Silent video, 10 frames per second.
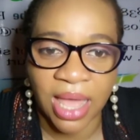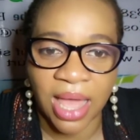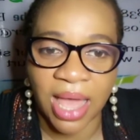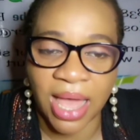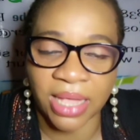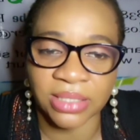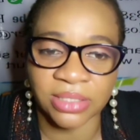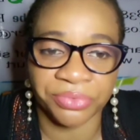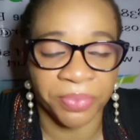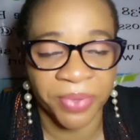and
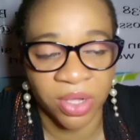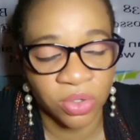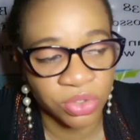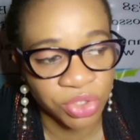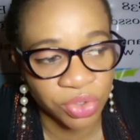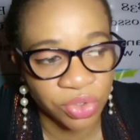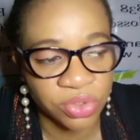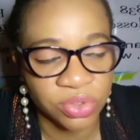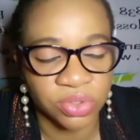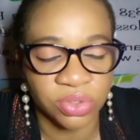the
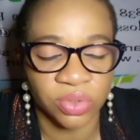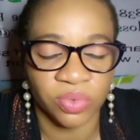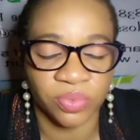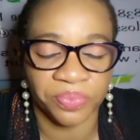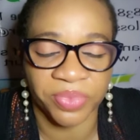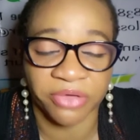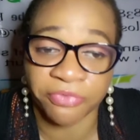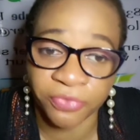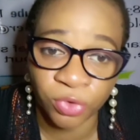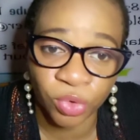repercussions that
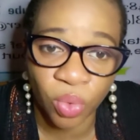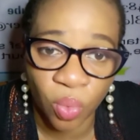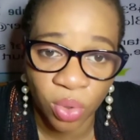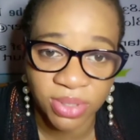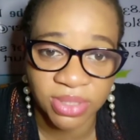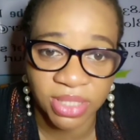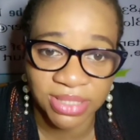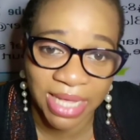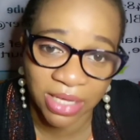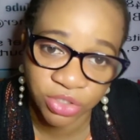follow what
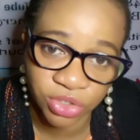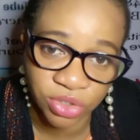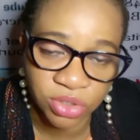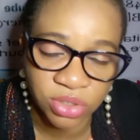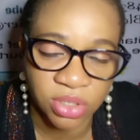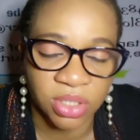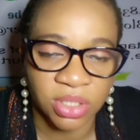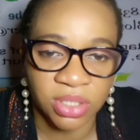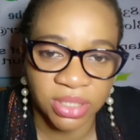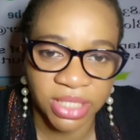his actions,
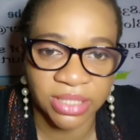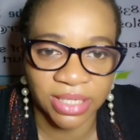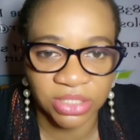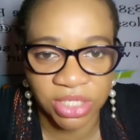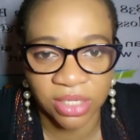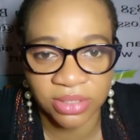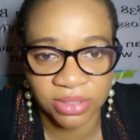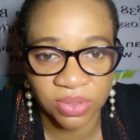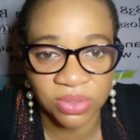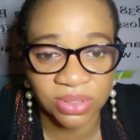then that child
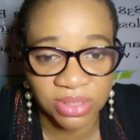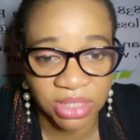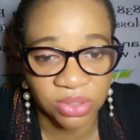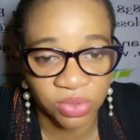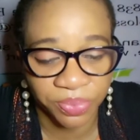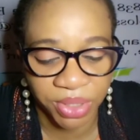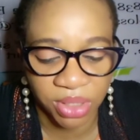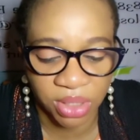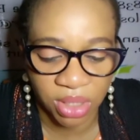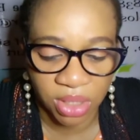is also said to
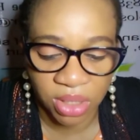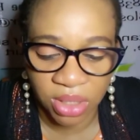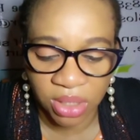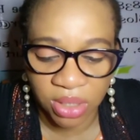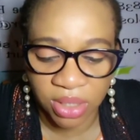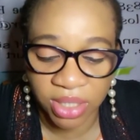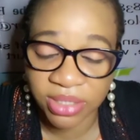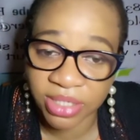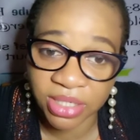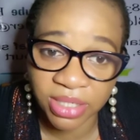be
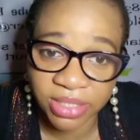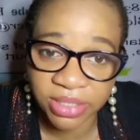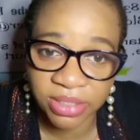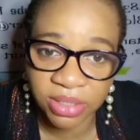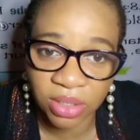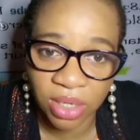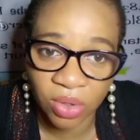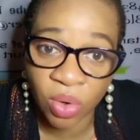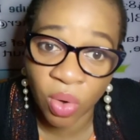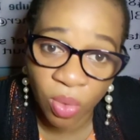ethically
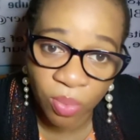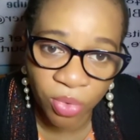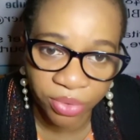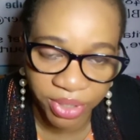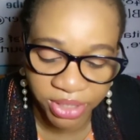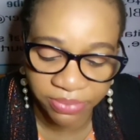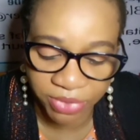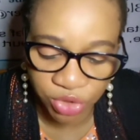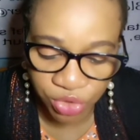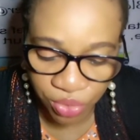or morally
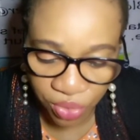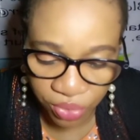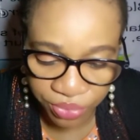mature.